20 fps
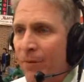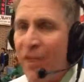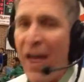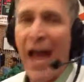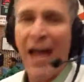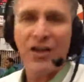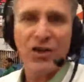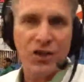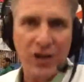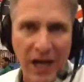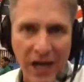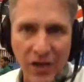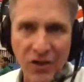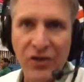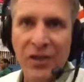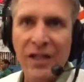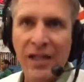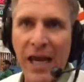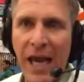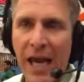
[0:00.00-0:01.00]
that
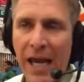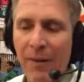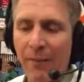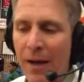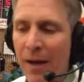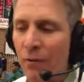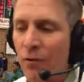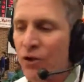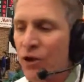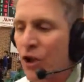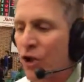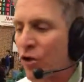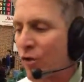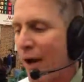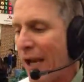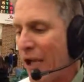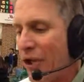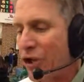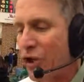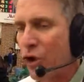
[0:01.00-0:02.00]
changed the game. And it was a
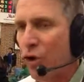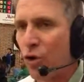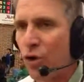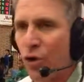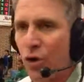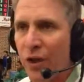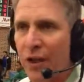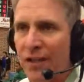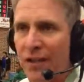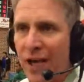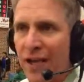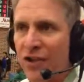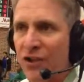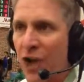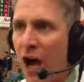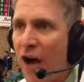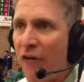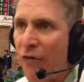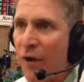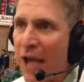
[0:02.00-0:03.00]
great tool to dust
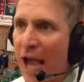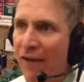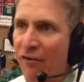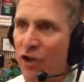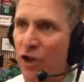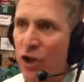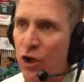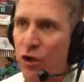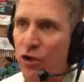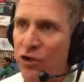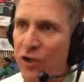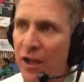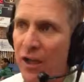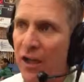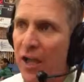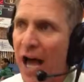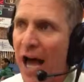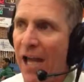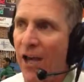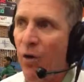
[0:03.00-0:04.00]
off. We haven't used it a
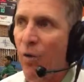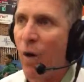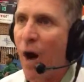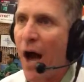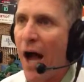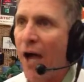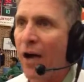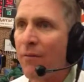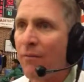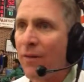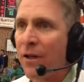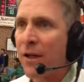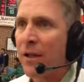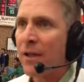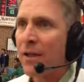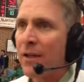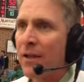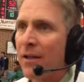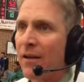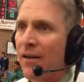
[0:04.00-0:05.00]
lot in a while
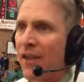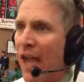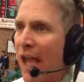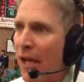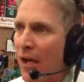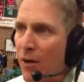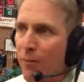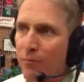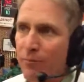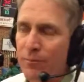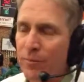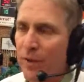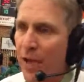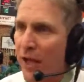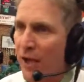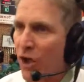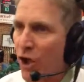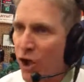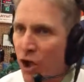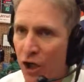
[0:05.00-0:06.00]
they
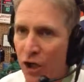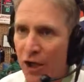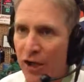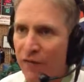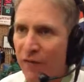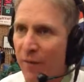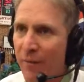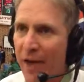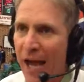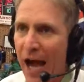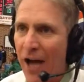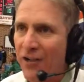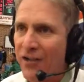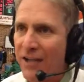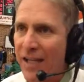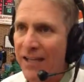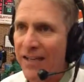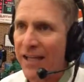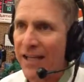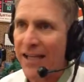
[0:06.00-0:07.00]
they clearly from the
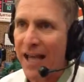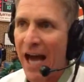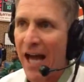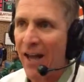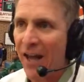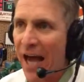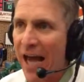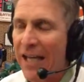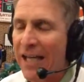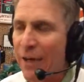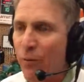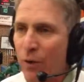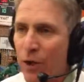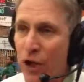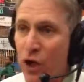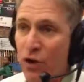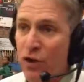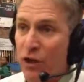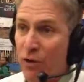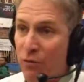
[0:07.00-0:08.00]
outset did not like it. We
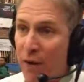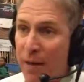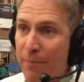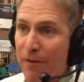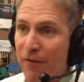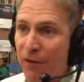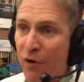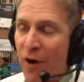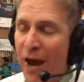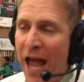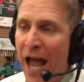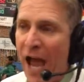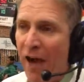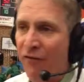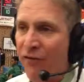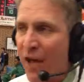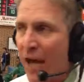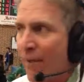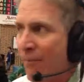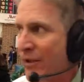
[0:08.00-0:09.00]
used it right before
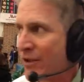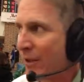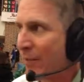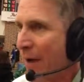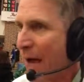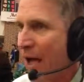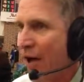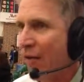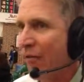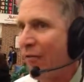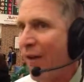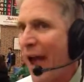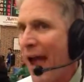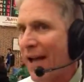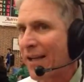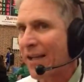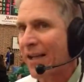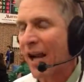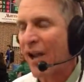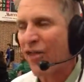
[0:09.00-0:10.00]
halftime, as a matter of
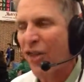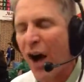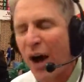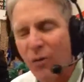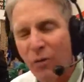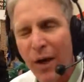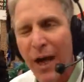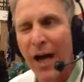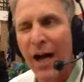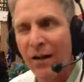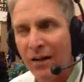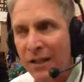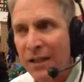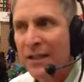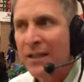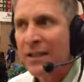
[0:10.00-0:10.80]
fact, and I thought, well,